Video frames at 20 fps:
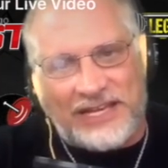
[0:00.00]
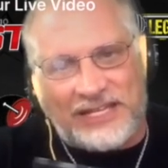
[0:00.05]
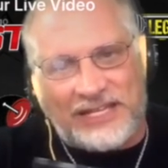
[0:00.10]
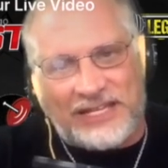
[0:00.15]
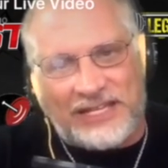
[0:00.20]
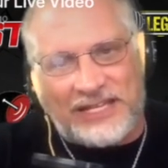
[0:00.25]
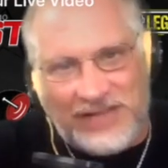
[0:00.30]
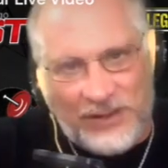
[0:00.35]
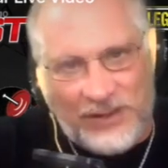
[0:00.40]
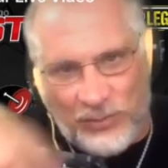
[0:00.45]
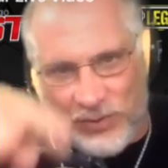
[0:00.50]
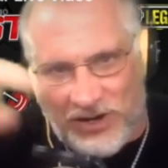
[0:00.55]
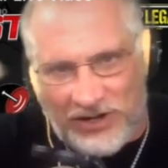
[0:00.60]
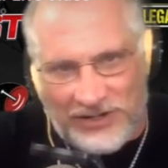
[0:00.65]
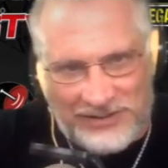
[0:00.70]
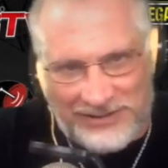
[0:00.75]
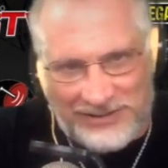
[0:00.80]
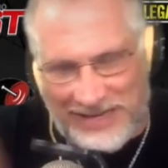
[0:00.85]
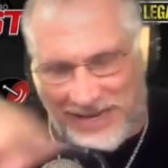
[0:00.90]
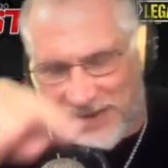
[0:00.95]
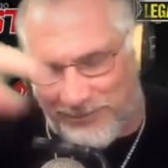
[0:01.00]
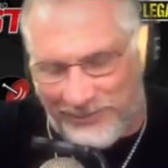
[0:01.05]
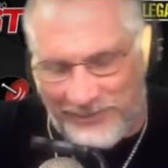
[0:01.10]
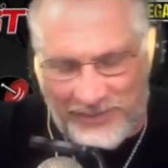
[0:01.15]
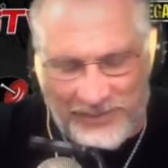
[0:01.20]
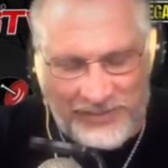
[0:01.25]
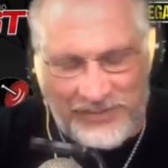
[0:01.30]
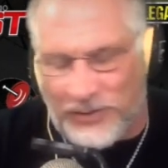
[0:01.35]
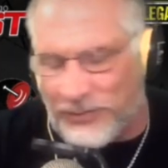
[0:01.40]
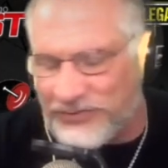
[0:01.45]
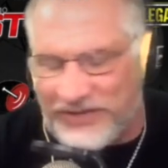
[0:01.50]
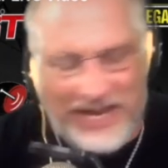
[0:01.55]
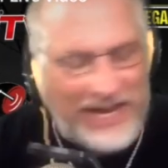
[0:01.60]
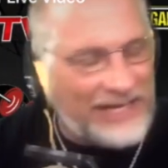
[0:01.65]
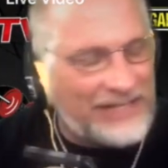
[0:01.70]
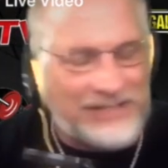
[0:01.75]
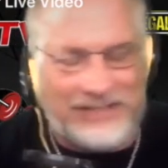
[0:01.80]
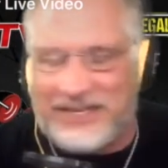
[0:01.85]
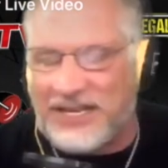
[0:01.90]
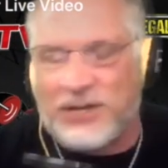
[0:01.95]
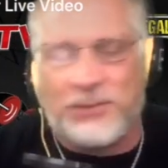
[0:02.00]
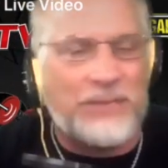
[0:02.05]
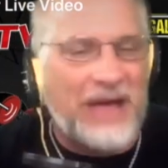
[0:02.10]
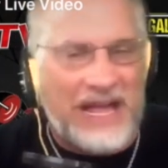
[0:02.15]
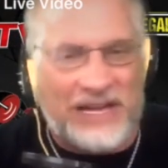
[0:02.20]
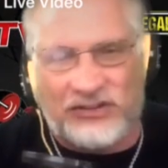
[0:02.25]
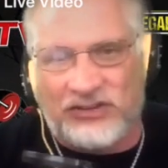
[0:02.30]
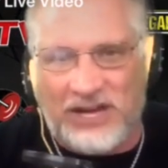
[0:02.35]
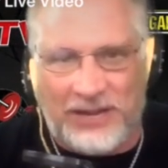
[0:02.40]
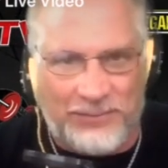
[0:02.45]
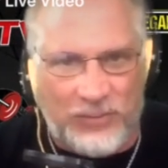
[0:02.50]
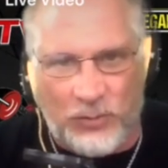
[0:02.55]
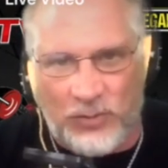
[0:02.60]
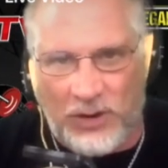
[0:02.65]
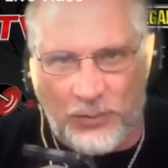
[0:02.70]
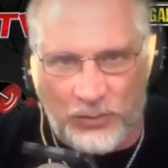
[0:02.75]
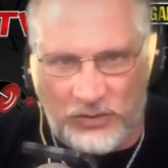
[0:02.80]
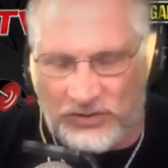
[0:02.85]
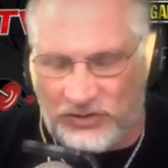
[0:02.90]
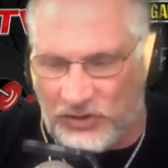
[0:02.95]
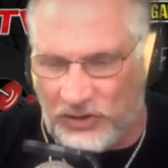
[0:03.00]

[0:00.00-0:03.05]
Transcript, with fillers: they didn't have the dates that worked. That the dates